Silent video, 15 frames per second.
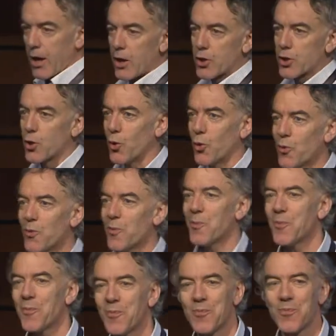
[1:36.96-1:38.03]
So,
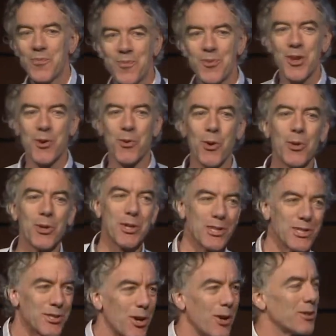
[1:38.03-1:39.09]
Ronan
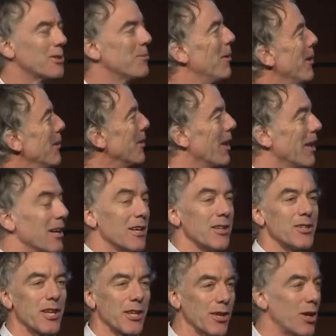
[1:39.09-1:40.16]
has talked about
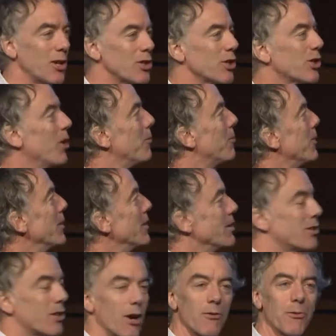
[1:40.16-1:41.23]
technology companies,
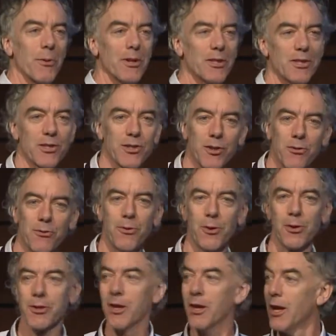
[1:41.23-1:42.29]
governments, and so
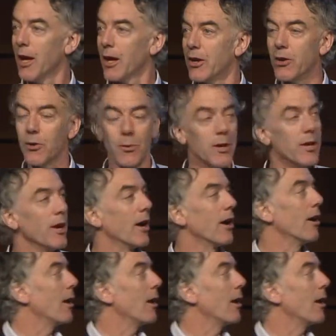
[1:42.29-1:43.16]
forth, and here we are,